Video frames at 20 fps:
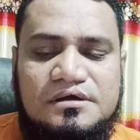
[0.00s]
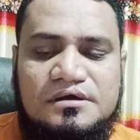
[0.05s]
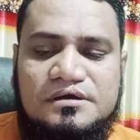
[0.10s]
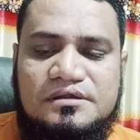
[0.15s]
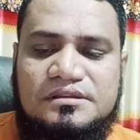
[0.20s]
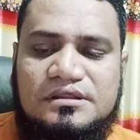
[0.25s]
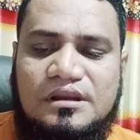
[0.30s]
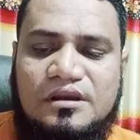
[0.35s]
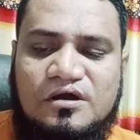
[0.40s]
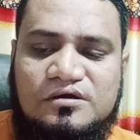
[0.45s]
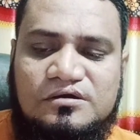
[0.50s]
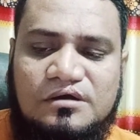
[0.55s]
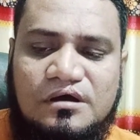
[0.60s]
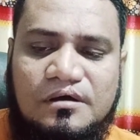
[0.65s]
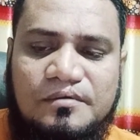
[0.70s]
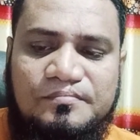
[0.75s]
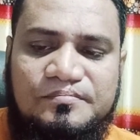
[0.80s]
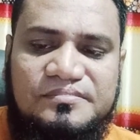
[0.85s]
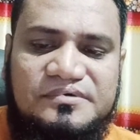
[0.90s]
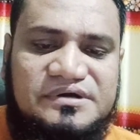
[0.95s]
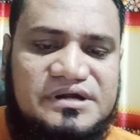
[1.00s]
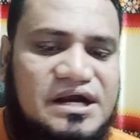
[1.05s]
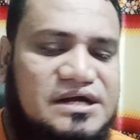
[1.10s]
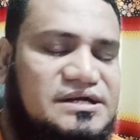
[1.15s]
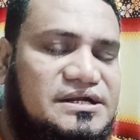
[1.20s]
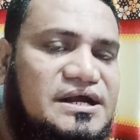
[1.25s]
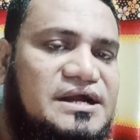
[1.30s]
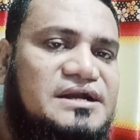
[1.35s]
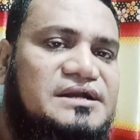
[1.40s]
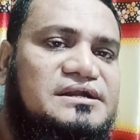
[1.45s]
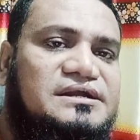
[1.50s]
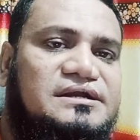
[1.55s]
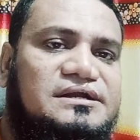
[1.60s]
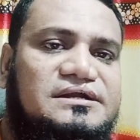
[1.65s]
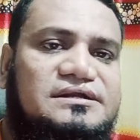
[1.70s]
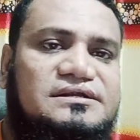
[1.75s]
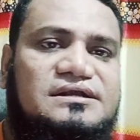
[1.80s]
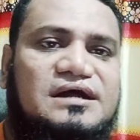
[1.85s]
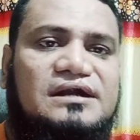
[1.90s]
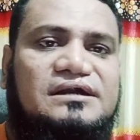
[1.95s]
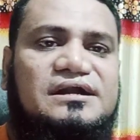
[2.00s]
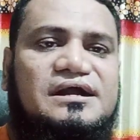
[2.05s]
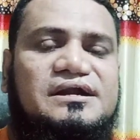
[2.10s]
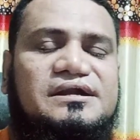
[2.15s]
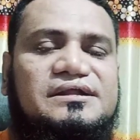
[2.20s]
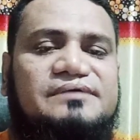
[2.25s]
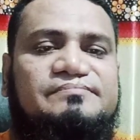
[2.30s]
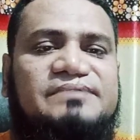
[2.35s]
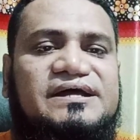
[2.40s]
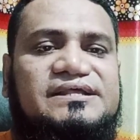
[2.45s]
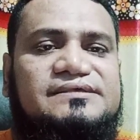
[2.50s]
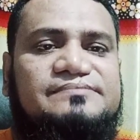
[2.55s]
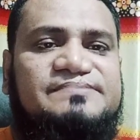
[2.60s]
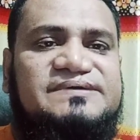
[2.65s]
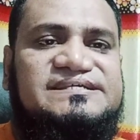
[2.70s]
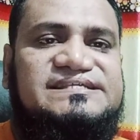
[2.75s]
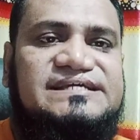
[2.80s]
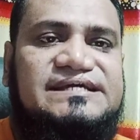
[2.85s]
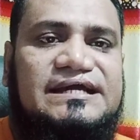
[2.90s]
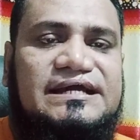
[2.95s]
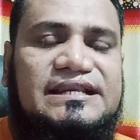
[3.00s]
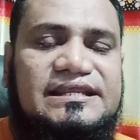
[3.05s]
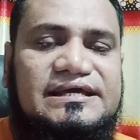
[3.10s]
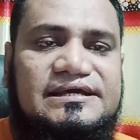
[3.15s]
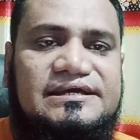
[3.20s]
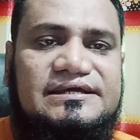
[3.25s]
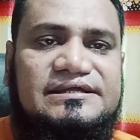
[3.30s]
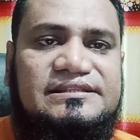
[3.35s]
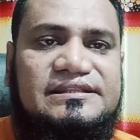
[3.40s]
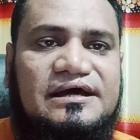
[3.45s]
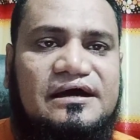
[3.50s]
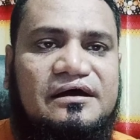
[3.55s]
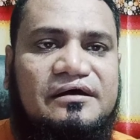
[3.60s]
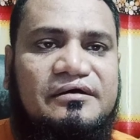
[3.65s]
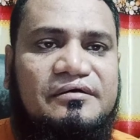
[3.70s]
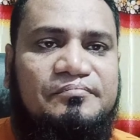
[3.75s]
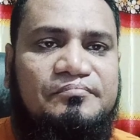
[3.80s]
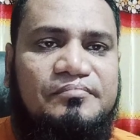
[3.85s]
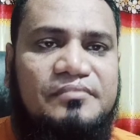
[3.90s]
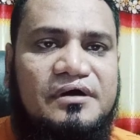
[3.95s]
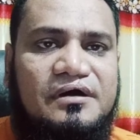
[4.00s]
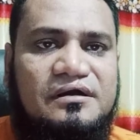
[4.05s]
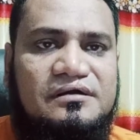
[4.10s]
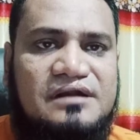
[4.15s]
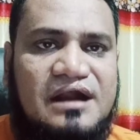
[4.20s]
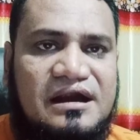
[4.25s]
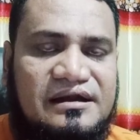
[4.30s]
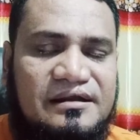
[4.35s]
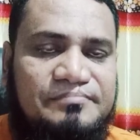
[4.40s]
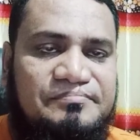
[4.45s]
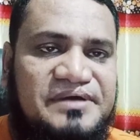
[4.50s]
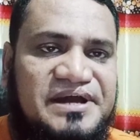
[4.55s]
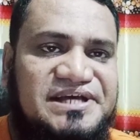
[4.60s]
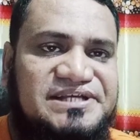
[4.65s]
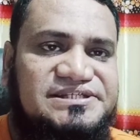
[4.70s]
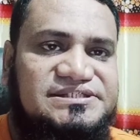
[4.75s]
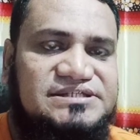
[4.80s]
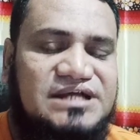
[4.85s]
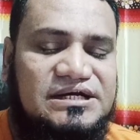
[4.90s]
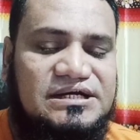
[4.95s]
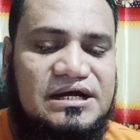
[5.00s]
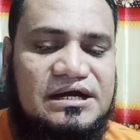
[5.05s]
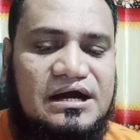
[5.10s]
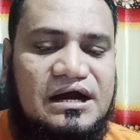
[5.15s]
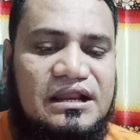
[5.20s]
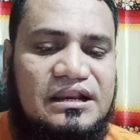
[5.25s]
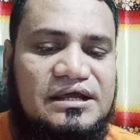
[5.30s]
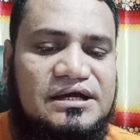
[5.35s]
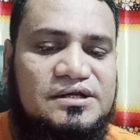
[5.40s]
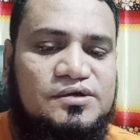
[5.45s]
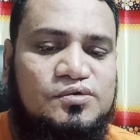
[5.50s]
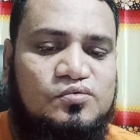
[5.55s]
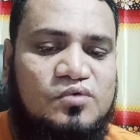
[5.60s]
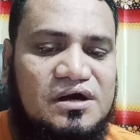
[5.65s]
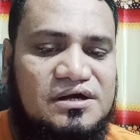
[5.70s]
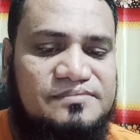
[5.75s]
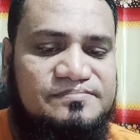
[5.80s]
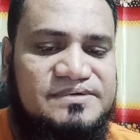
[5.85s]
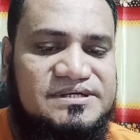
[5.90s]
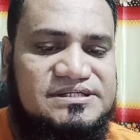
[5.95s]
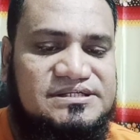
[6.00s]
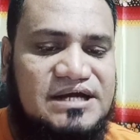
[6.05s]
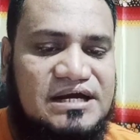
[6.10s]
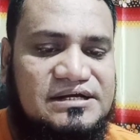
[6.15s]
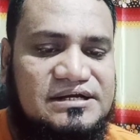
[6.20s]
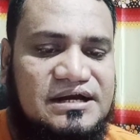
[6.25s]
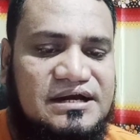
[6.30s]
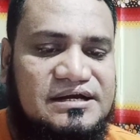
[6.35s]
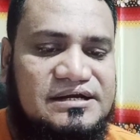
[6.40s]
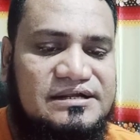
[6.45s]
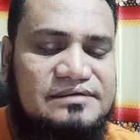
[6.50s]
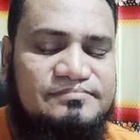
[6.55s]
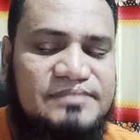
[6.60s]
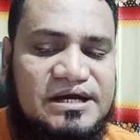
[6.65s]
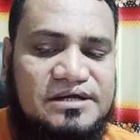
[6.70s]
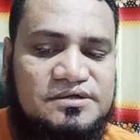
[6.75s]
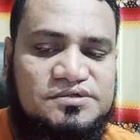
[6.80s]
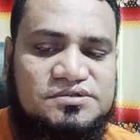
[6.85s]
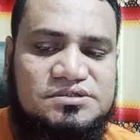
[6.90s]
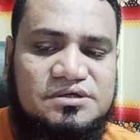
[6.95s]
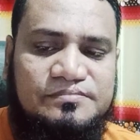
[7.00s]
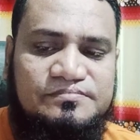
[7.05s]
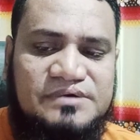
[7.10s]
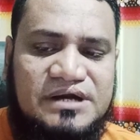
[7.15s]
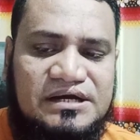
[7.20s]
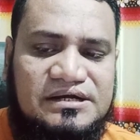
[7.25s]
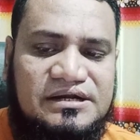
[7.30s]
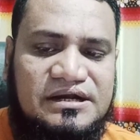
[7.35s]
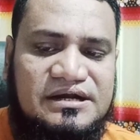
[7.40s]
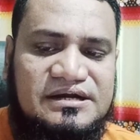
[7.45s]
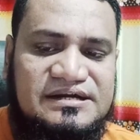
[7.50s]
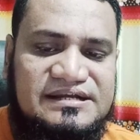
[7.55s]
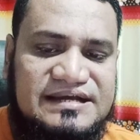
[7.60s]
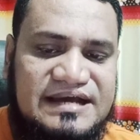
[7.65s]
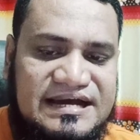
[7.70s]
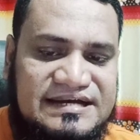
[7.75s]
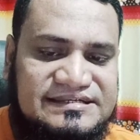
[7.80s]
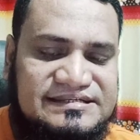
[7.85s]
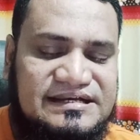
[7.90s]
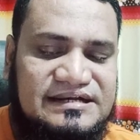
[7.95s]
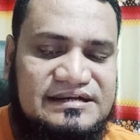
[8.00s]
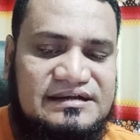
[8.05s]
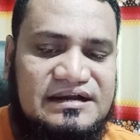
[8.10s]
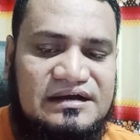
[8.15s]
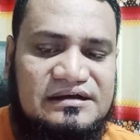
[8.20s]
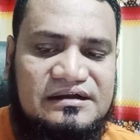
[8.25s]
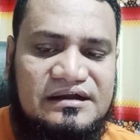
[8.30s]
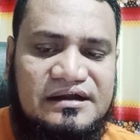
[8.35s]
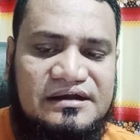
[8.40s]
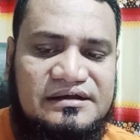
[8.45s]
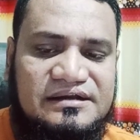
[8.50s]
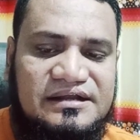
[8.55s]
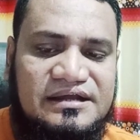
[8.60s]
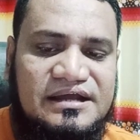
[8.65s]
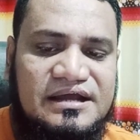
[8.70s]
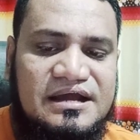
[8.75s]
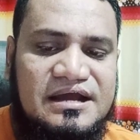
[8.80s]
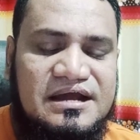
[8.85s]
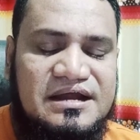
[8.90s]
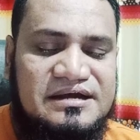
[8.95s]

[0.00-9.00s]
The lot of data entry. Data entry means basically the database, data collect, WordPress data entry, Microsoft data entry, Excel data entry,